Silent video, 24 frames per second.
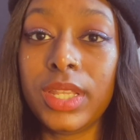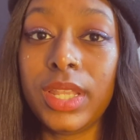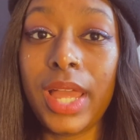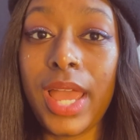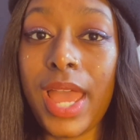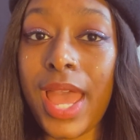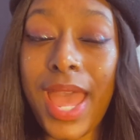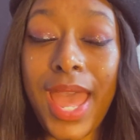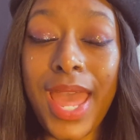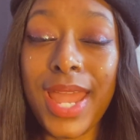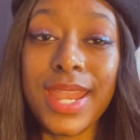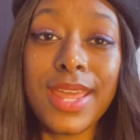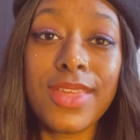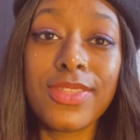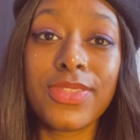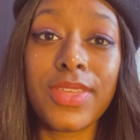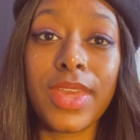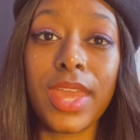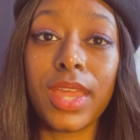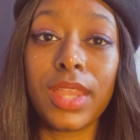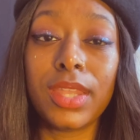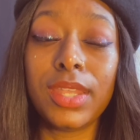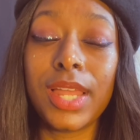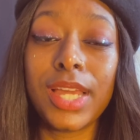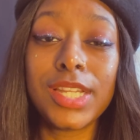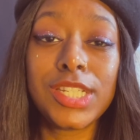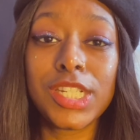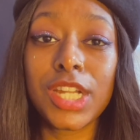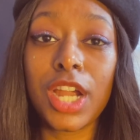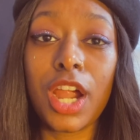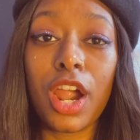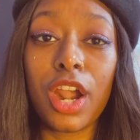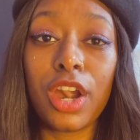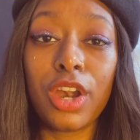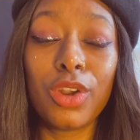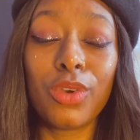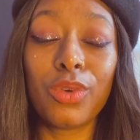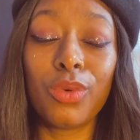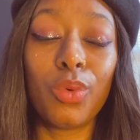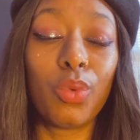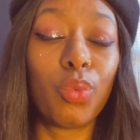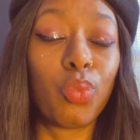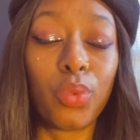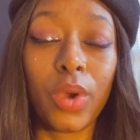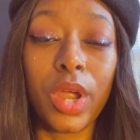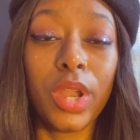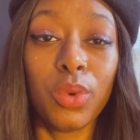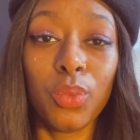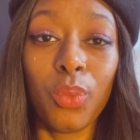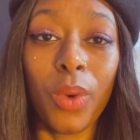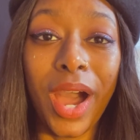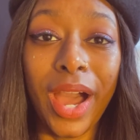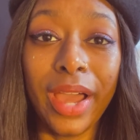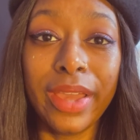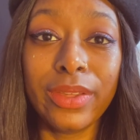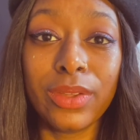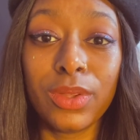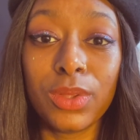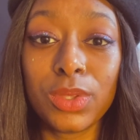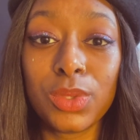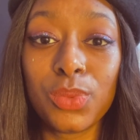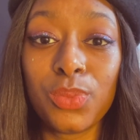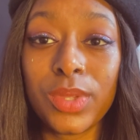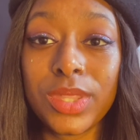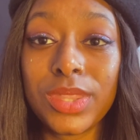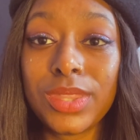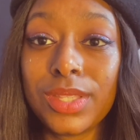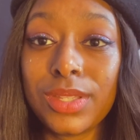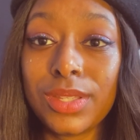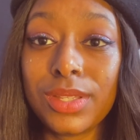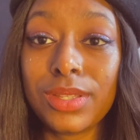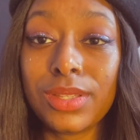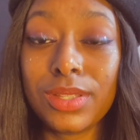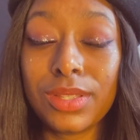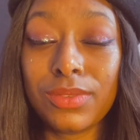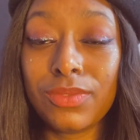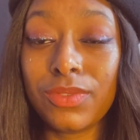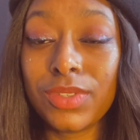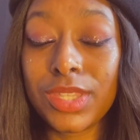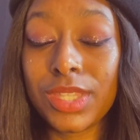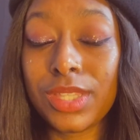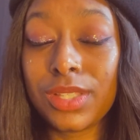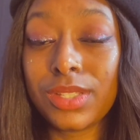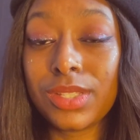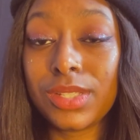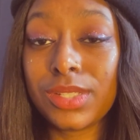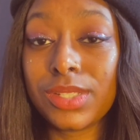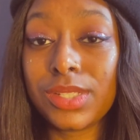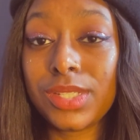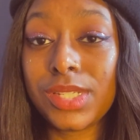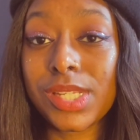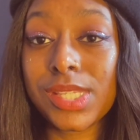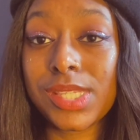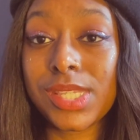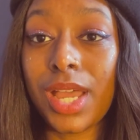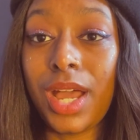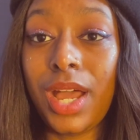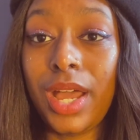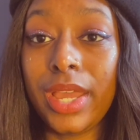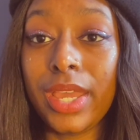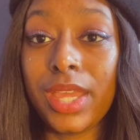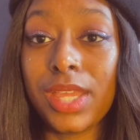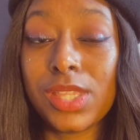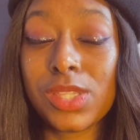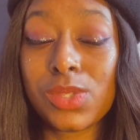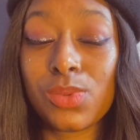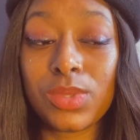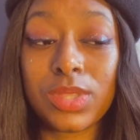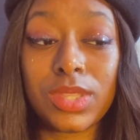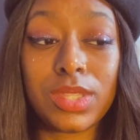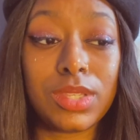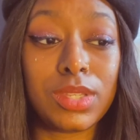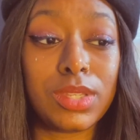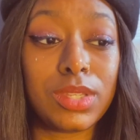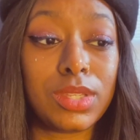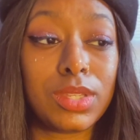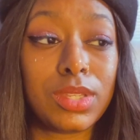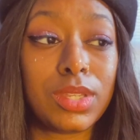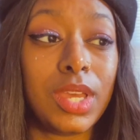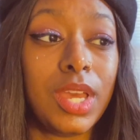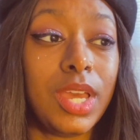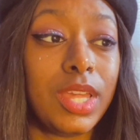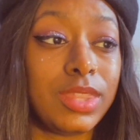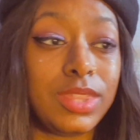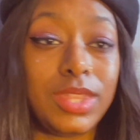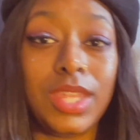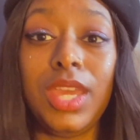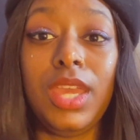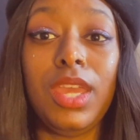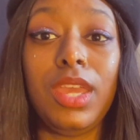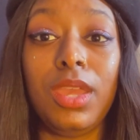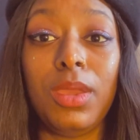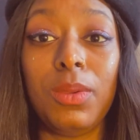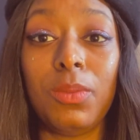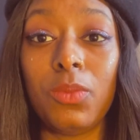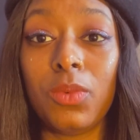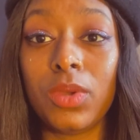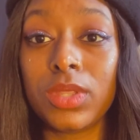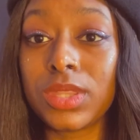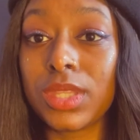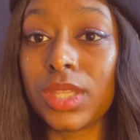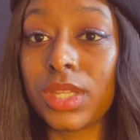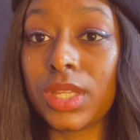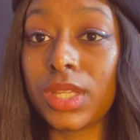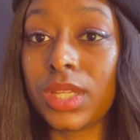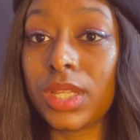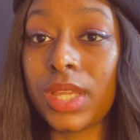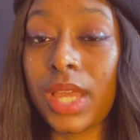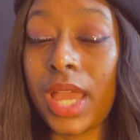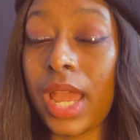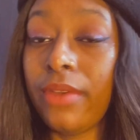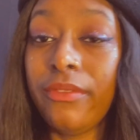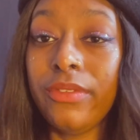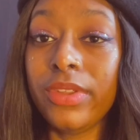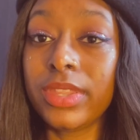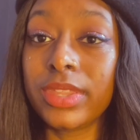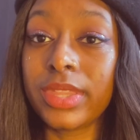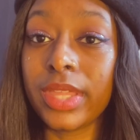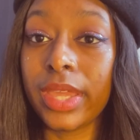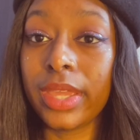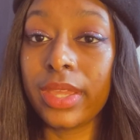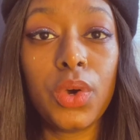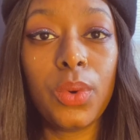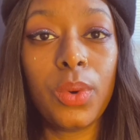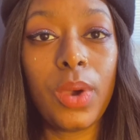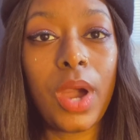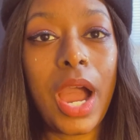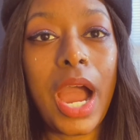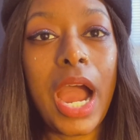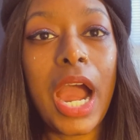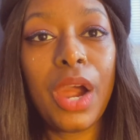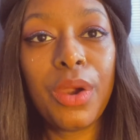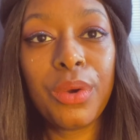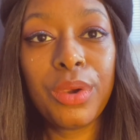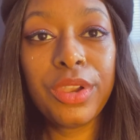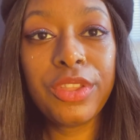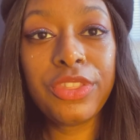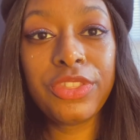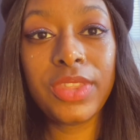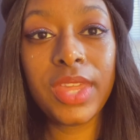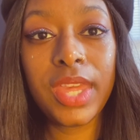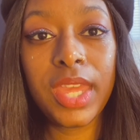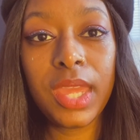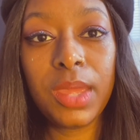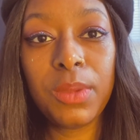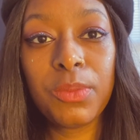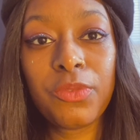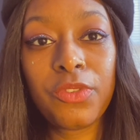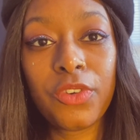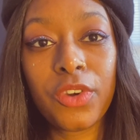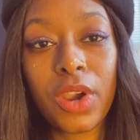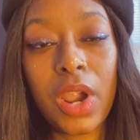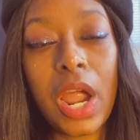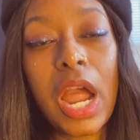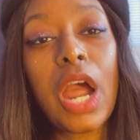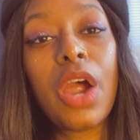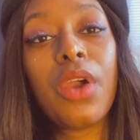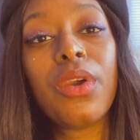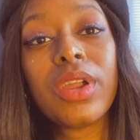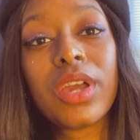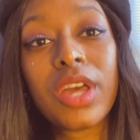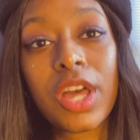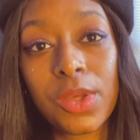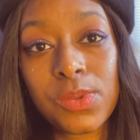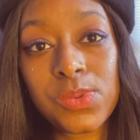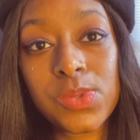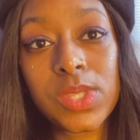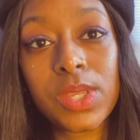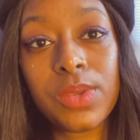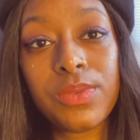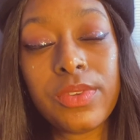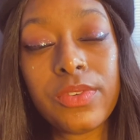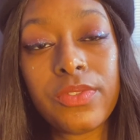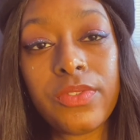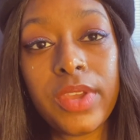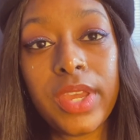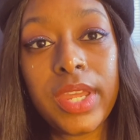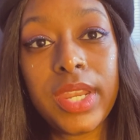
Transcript: anything. Let your heart run wild with the designs, with the theme, with the everything. So our theme for our cup sleeve event